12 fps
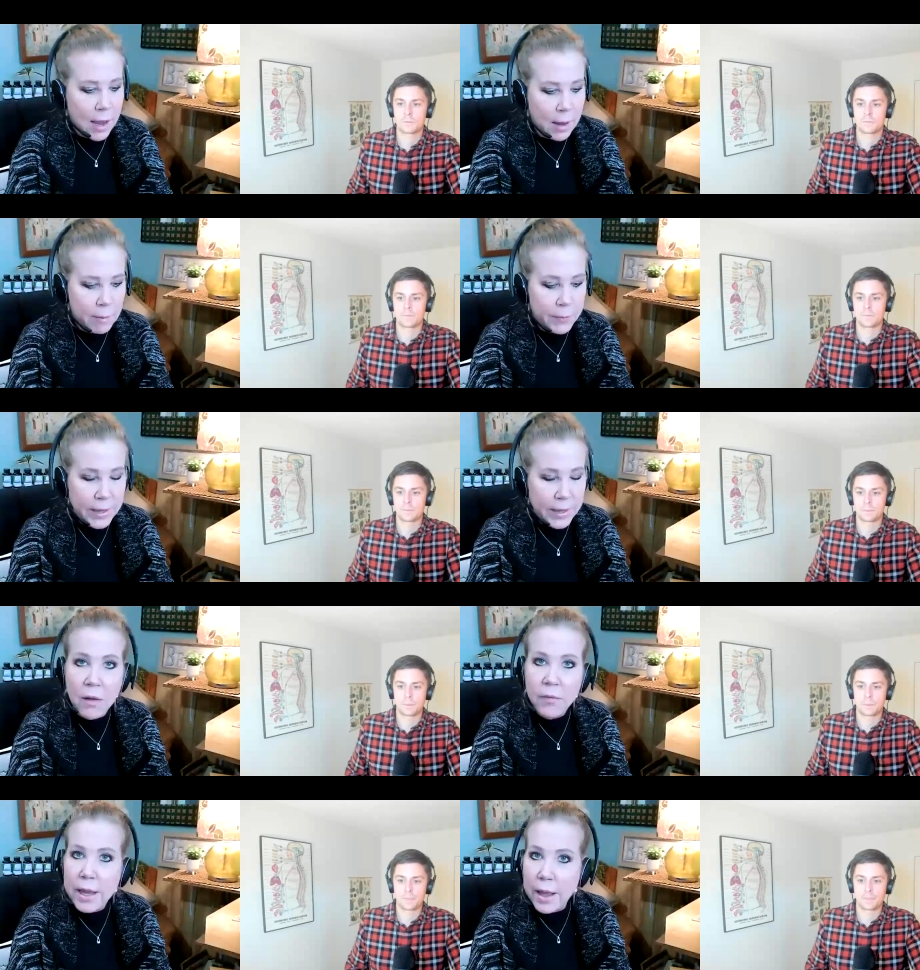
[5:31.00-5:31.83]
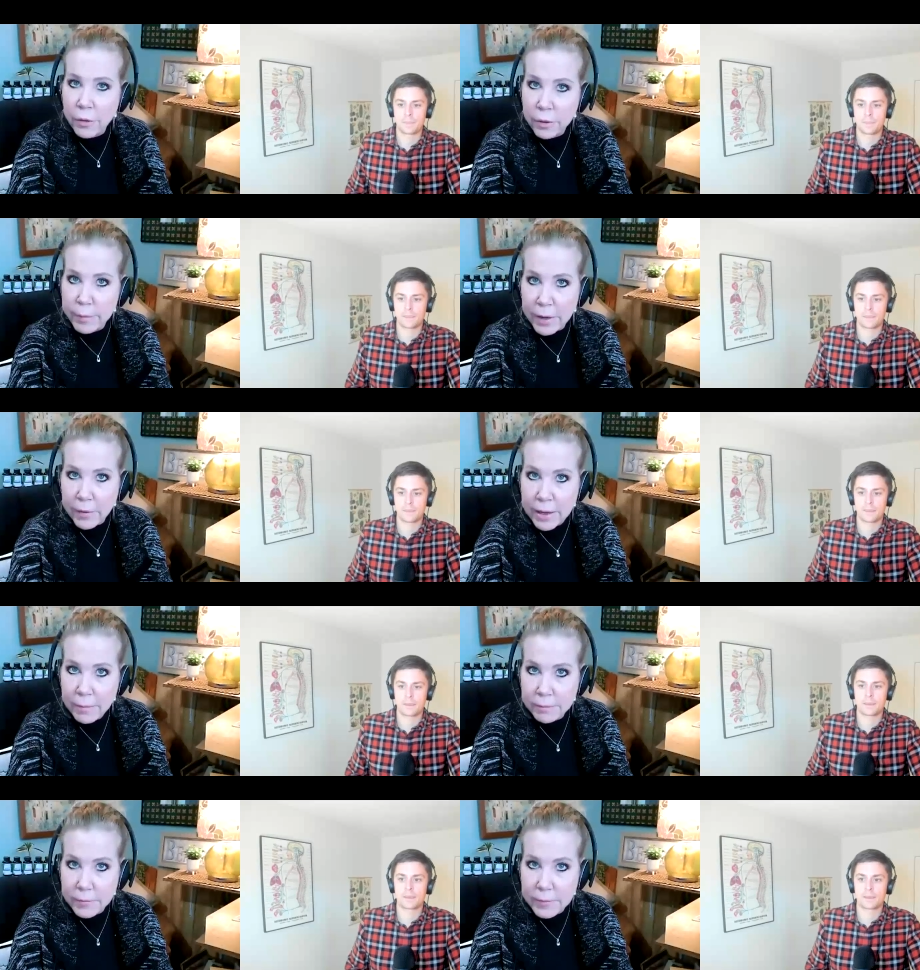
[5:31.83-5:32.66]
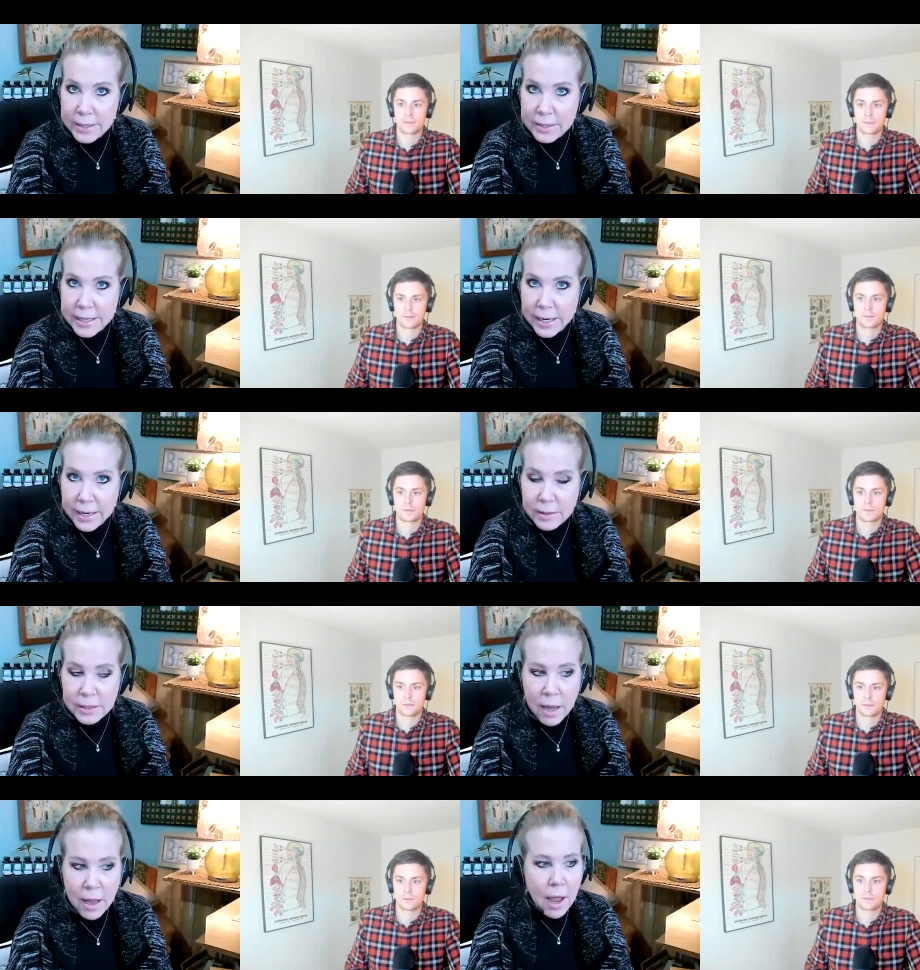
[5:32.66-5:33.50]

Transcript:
Speaker 1: I'm big on the elderberry these days.